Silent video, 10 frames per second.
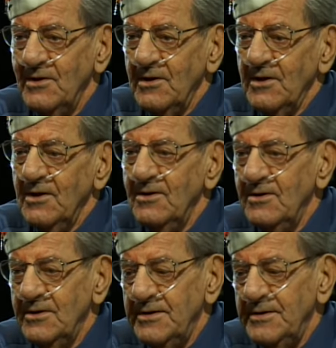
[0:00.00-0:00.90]
And uh,
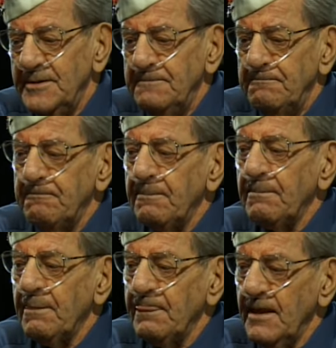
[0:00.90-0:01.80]

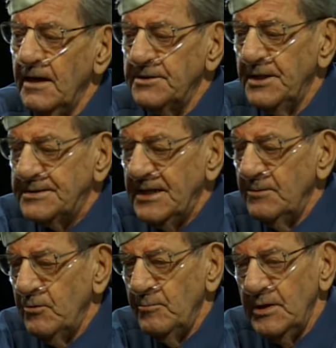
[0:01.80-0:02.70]
at that time, we made
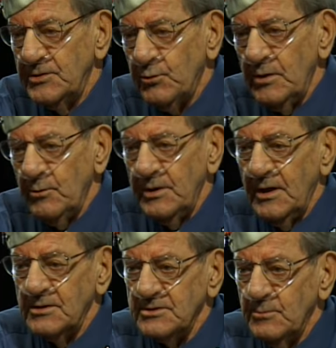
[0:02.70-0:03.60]
$21 a
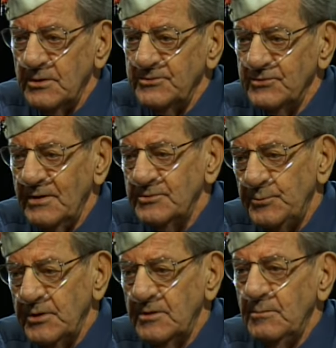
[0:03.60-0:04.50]
month. So that was pretty good money.